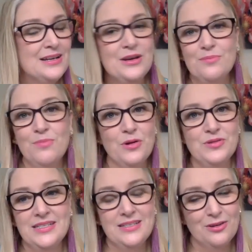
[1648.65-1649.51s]

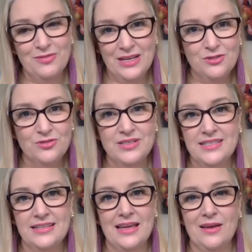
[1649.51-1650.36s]
most of interest to
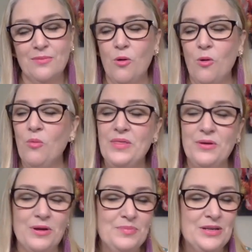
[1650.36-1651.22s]
them, or whether
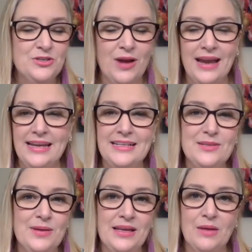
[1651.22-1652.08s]
it be training to
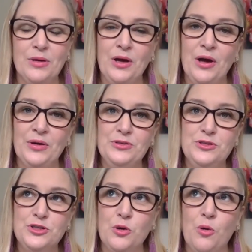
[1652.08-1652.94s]
become a
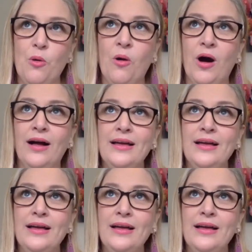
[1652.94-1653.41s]
coach or